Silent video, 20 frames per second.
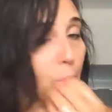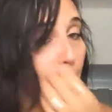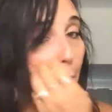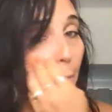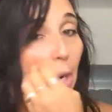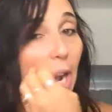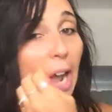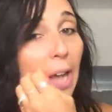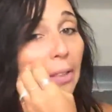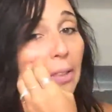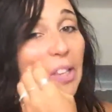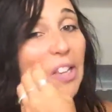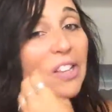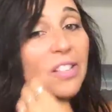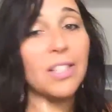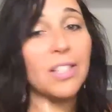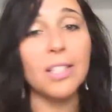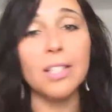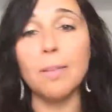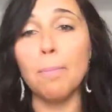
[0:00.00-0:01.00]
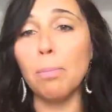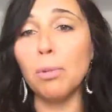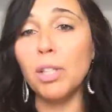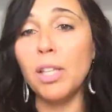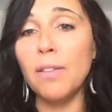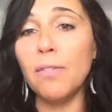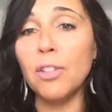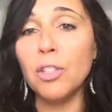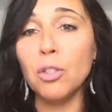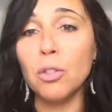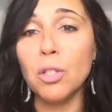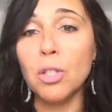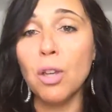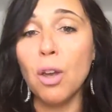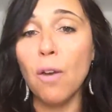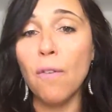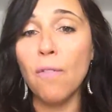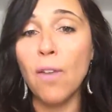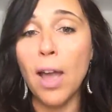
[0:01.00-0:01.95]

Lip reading: You got this. Believe in yourself.